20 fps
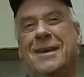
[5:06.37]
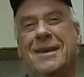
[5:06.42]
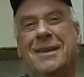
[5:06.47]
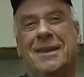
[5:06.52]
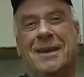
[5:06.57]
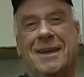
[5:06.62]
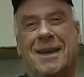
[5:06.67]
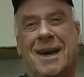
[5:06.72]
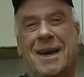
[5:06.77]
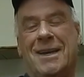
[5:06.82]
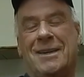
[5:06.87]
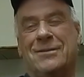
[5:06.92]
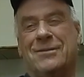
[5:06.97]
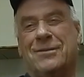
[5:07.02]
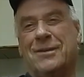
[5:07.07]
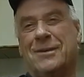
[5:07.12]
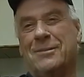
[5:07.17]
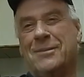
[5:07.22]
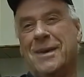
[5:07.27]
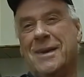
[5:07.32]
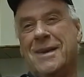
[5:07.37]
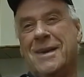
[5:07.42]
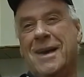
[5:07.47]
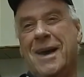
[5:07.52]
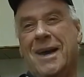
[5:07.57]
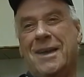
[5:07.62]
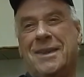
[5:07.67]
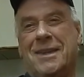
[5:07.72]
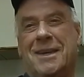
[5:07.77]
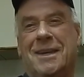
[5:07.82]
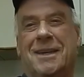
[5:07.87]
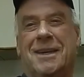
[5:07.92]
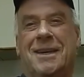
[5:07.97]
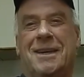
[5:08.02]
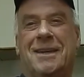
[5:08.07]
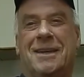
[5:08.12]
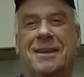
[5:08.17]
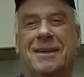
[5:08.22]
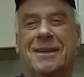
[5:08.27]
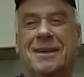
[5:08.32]
The guys from, I think,
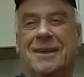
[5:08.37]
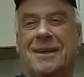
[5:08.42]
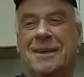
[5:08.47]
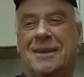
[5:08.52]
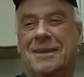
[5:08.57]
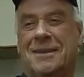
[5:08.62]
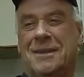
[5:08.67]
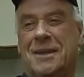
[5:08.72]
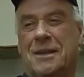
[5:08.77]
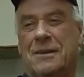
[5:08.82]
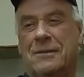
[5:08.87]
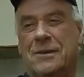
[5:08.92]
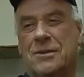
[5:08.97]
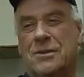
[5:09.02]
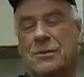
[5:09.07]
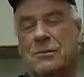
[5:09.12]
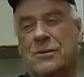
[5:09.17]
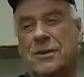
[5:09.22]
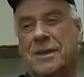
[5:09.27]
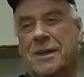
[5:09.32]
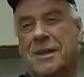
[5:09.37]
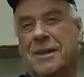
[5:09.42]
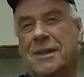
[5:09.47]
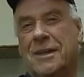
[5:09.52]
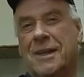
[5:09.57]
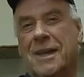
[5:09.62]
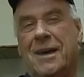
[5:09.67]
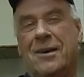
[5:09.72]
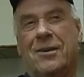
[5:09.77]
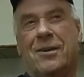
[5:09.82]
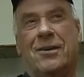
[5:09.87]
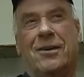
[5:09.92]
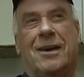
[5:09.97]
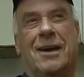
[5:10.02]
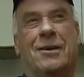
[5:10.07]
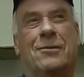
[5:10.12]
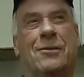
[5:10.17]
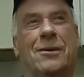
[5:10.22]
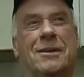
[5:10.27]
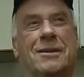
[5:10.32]
King Television were yelling louder than
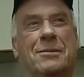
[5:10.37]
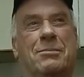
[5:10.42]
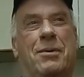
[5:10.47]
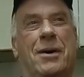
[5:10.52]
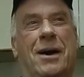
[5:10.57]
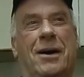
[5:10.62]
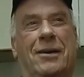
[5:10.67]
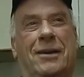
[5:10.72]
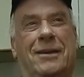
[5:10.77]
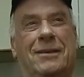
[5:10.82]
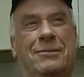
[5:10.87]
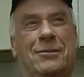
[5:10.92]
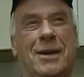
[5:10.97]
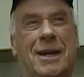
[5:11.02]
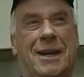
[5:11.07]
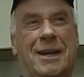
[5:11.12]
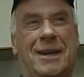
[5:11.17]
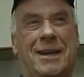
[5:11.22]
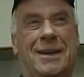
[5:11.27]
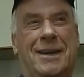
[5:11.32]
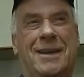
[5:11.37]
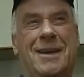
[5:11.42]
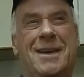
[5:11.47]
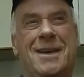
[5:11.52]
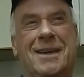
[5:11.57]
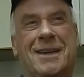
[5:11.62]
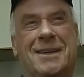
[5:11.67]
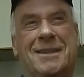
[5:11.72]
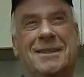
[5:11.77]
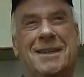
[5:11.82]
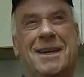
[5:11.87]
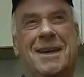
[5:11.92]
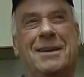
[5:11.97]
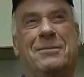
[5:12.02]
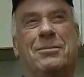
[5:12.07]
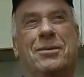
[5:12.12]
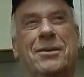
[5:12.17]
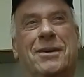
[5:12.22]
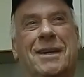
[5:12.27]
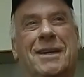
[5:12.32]
I was about winning because they
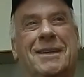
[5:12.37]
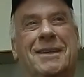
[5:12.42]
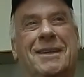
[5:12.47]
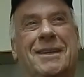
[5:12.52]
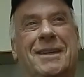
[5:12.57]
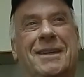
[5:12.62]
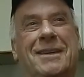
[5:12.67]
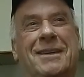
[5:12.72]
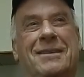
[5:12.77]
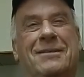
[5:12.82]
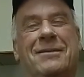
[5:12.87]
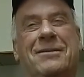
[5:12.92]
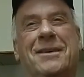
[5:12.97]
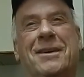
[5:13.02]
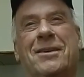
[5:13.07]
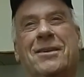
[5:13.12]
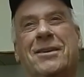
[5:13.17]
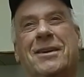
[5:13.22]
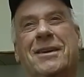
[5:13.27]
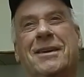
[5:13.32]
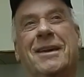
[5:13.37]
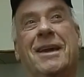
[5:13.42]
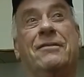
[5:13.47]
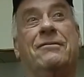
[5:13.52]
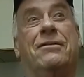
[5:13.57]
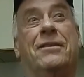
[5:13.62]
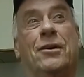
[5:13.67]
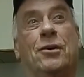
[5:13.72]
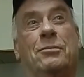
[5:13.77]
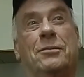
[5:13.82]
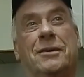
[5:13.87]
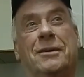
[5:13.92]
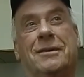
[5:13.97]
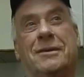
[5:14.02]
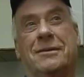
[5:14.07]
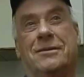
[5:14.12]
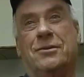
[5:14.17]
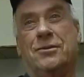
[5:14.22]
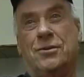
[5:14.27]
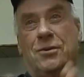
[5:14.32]
had predicted it and figured it and filmed
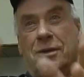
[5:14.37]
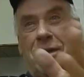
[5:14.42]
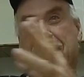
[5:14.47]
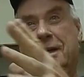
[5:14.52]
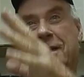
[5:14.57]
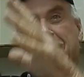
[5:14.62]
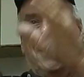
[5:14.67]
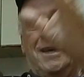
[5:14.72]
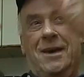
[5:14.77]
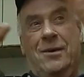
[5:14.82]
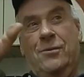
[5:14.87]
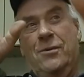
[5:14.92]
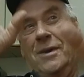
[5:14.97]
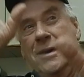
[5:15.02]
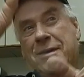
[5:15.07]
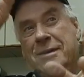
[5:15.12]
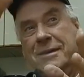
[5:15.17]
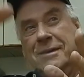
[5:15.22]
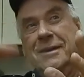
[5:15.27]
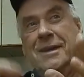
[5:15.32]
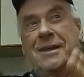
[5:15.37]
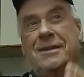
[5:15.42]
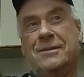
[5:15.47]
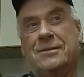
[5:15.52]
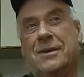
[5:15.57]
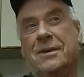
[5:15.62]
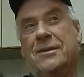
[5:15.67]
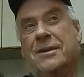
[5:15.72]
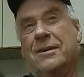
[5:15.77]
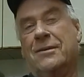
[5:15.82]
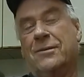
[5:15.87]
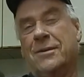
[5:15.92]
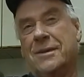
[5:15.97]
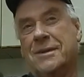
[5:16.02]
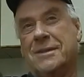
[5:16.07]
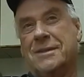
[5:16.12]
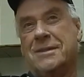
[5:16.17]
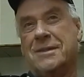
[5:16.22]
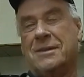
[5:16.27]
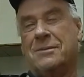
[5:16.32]
it, shooting it that way. That's when they were
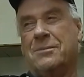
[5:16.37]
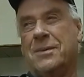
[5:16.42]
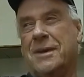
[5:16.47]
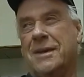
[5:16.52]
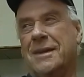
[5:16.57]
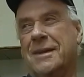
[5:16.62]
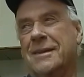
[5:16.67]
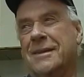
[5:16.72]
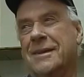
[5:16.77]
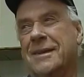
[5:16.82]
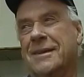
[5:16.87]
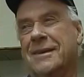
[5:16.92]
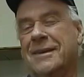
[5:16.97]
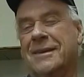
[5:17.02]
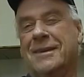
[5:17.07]
anticipating it.